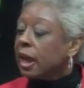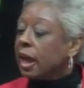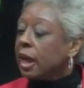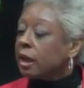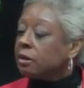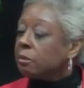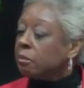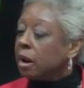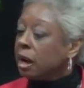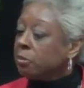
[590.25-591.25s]
And
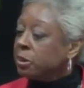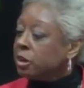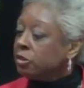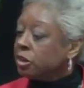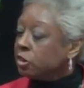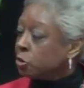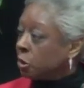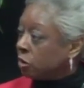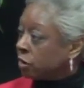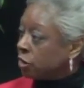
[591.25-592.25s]
my piece and
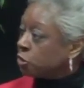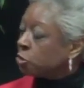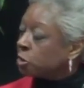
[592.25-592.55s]
12 others